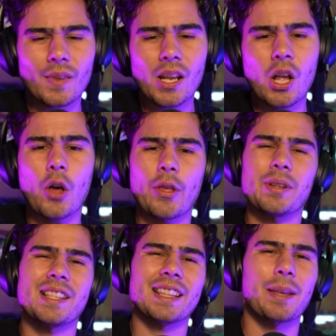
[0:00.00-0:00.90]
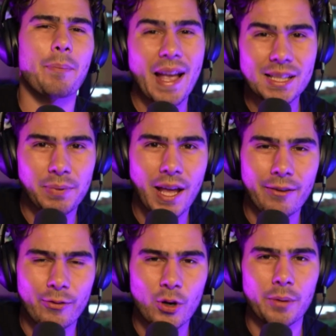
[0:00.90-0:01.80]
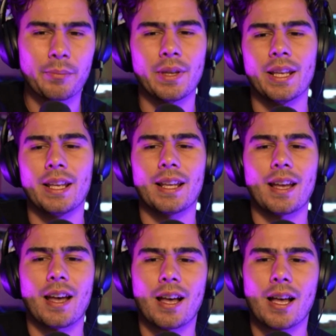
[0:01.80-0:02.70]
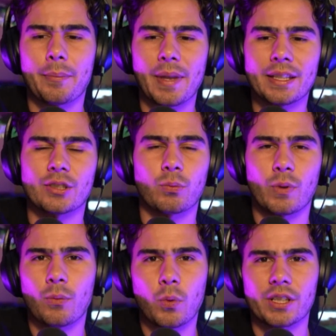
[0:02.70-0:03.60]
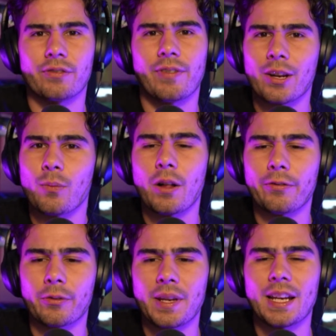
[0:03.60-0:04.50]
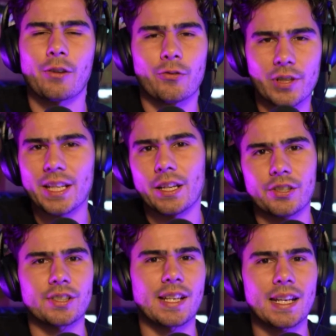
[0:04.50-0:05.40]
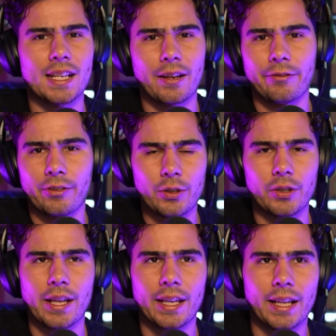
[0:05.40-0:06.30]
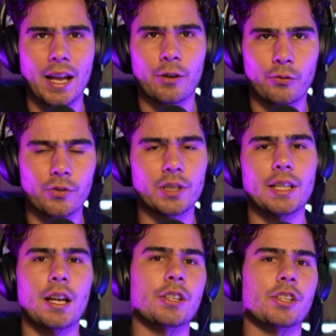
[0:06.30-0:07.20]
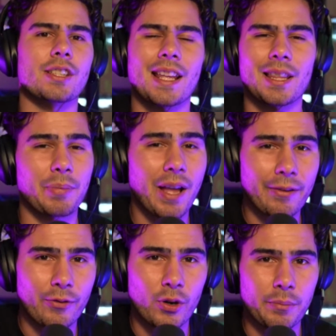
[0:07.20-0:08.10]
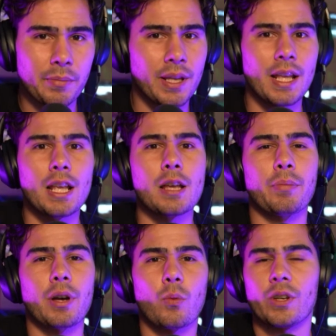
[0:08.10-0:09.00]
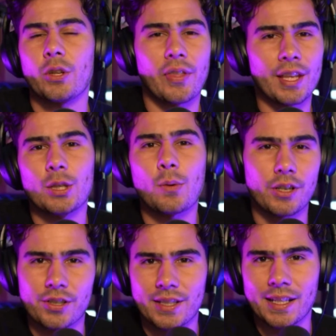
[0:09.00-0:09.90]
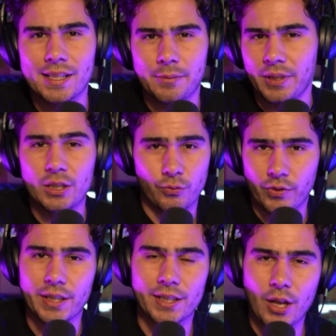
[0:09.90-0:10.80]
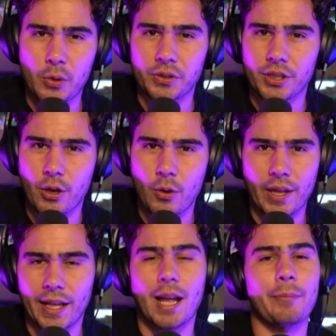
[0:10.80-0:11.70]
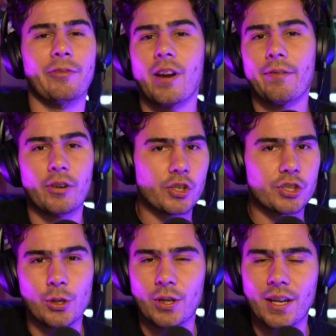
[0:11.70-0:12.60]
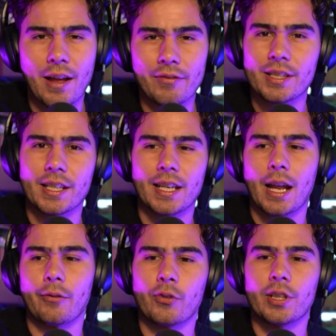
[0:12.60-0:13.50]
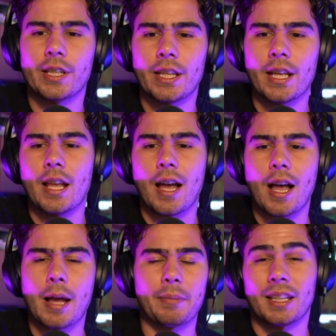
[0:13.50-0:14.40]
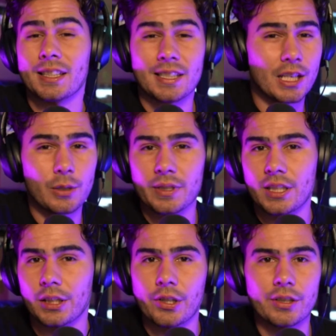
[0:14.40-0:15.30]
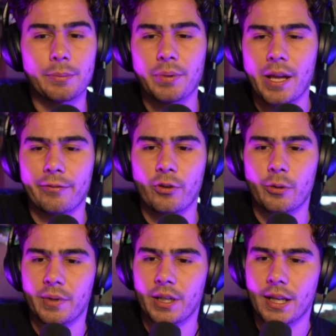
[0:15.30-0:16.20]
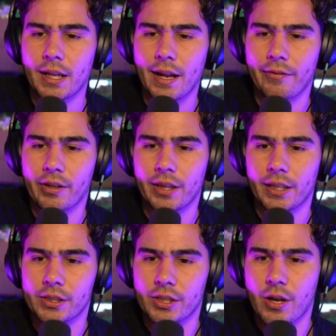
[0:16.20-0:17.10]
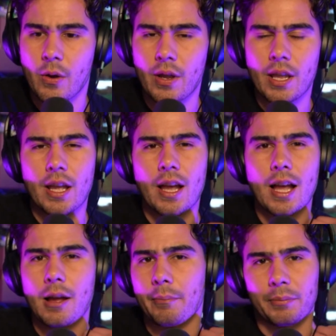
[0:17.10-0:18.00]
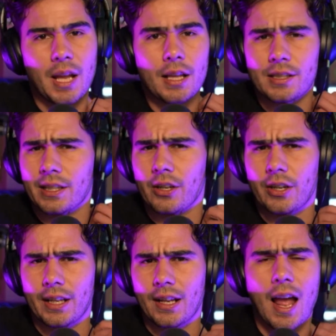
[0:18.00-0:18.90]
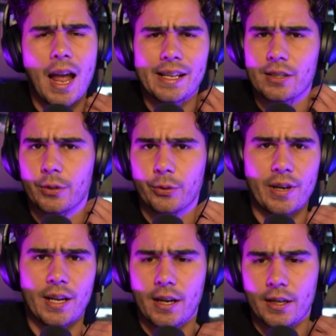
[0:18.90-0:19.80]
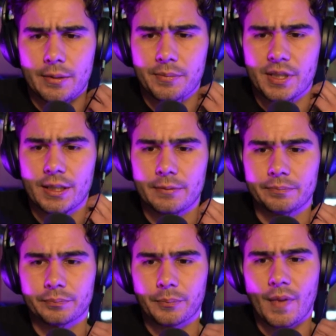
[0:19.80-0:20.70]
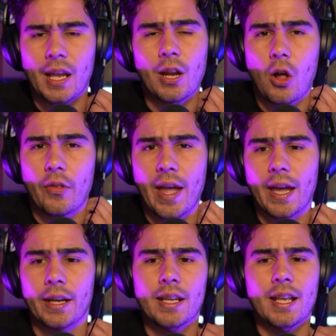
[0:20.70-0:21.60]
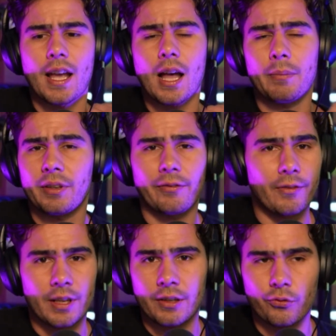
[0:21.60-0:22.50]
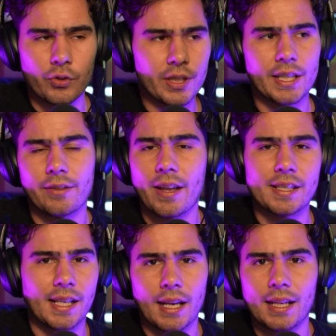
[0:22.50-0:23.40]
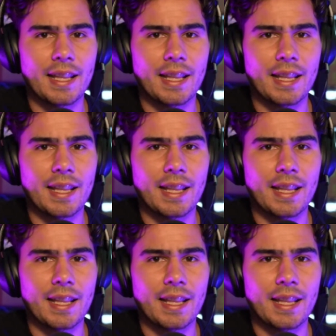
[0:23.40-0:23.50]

although it's not the best platform, it works very well for me, and I really understand it. I feel like I really understand the platform, but when you think you understand something, you really don't. So like I'm forever a student, obviously, and I really am continuing to learn the platform and everything. So constantly learning high sell-through rate items and all that, and really investigating the